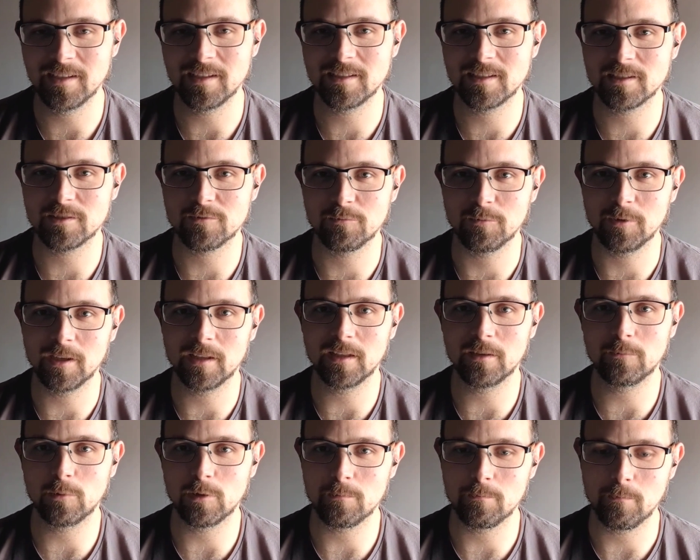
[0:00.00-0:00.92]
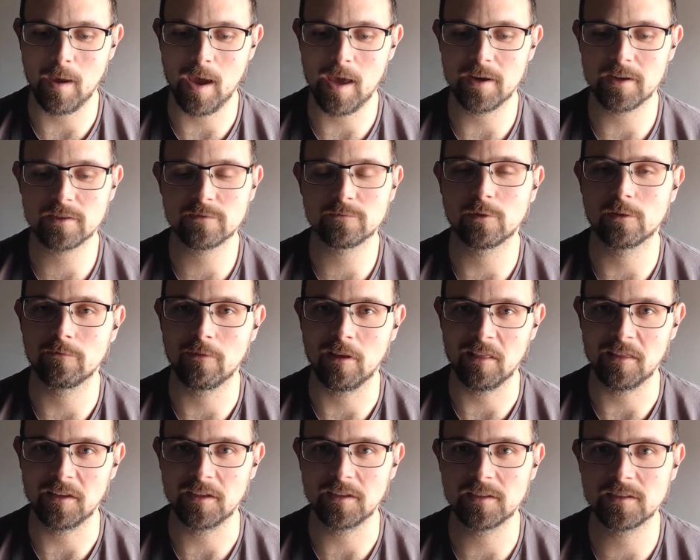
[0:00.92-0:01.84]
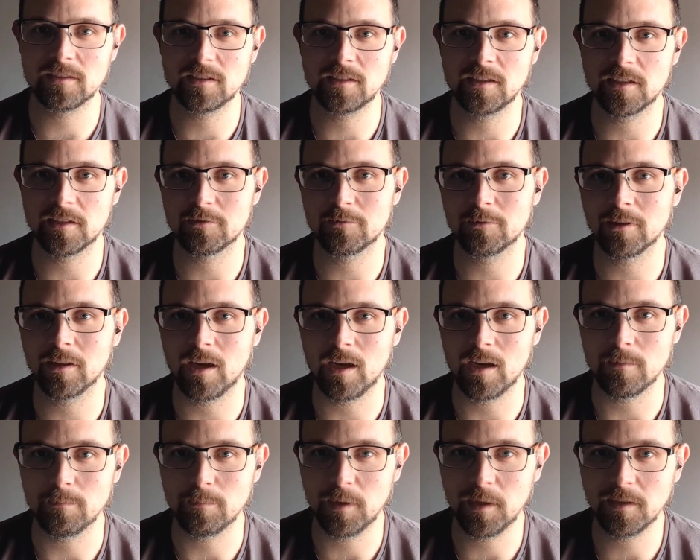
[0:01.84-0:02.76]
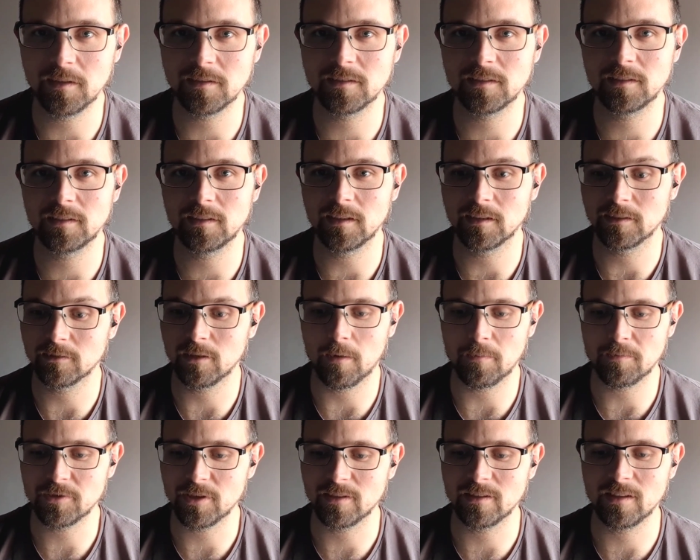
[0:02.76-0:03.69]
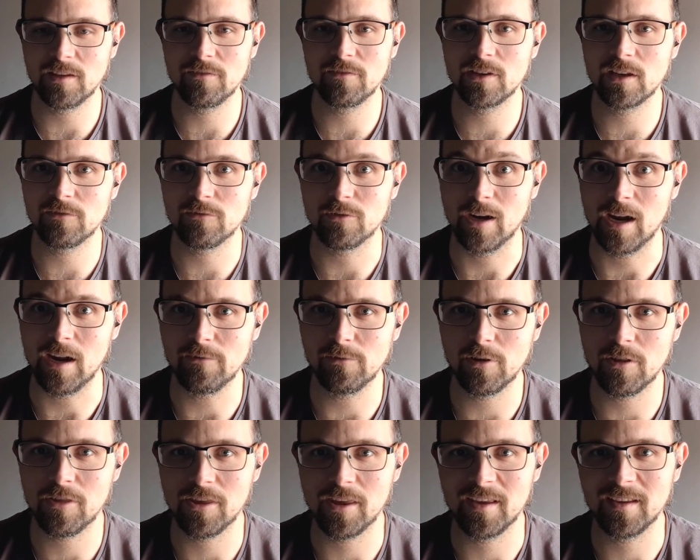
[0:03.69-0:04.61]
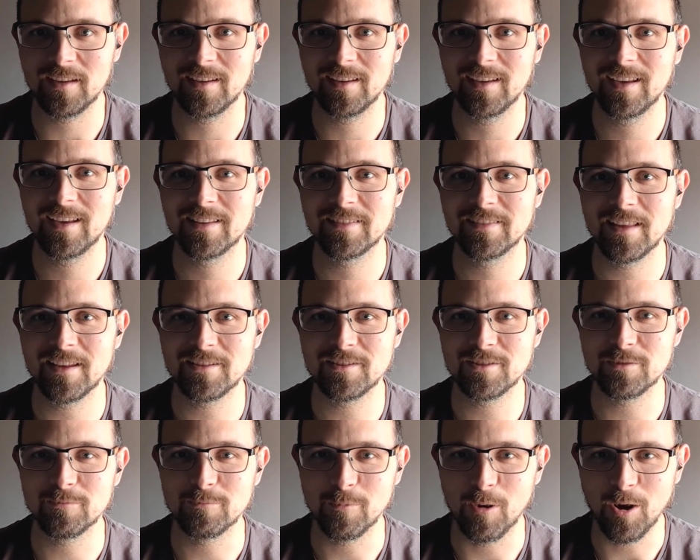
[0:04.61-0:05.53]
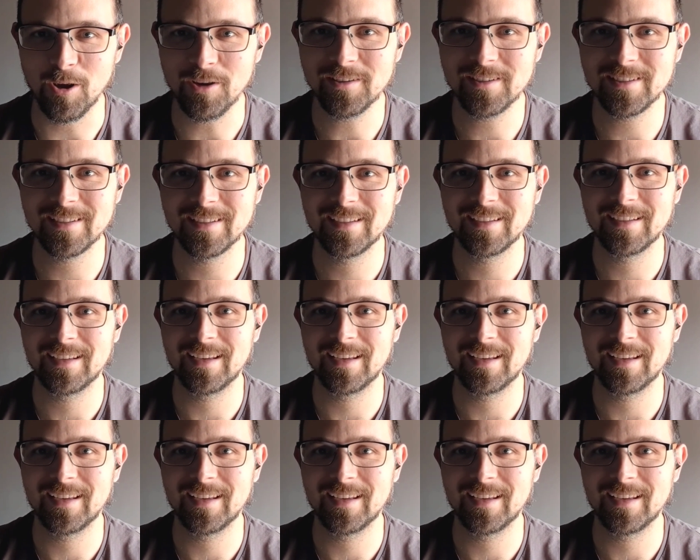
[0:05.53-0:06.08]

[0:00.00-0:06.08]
This is really what matters for validity and reliability and objectivity for everything that you want